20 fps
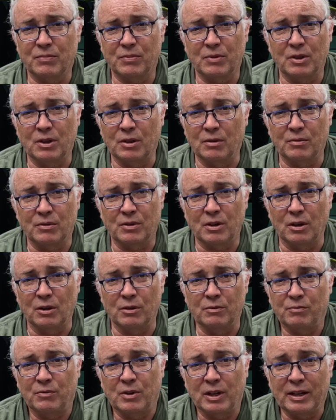The
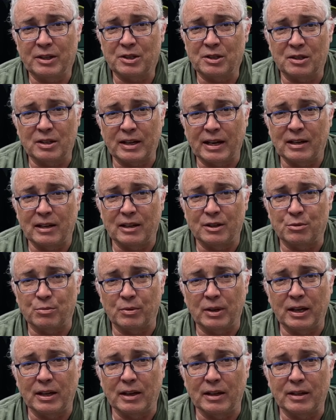list is endless,
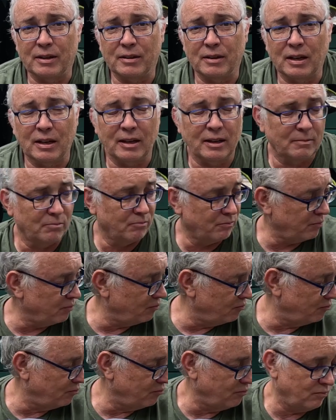really.
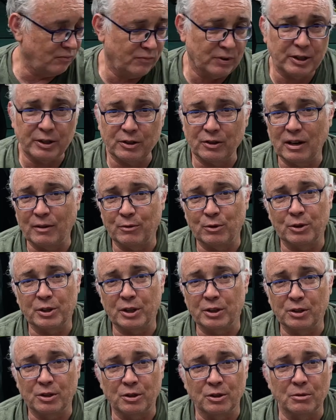You've only got to have a look
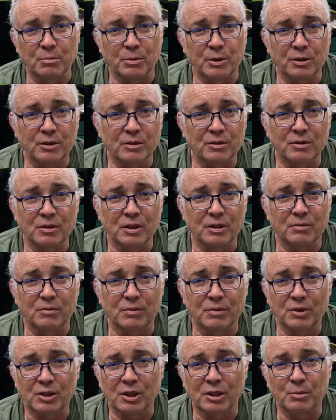in the cookbook and
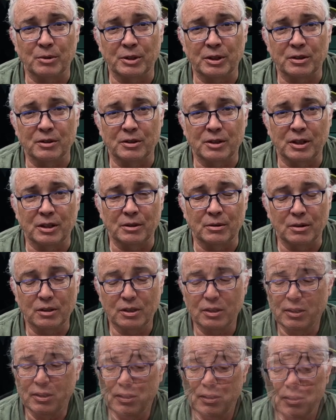see what you can do.
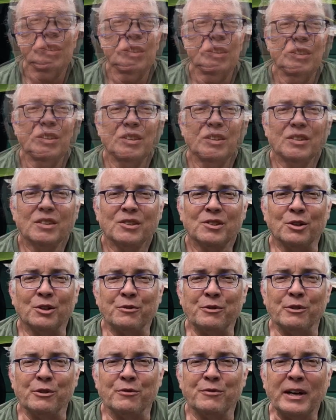So
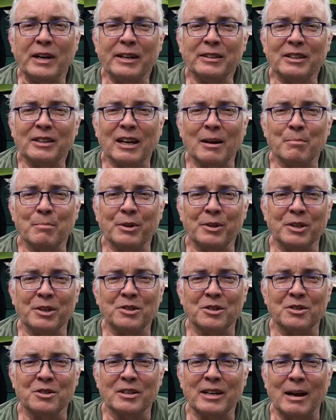if you're a van camper, this
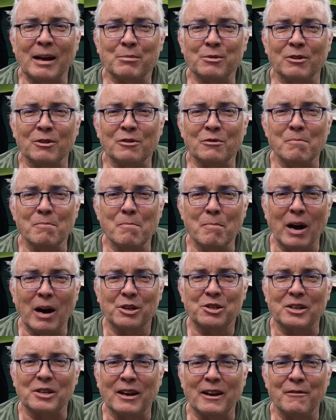is an absolute
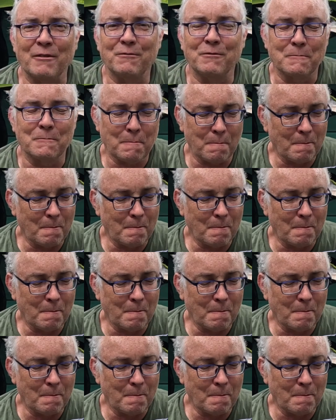must-have.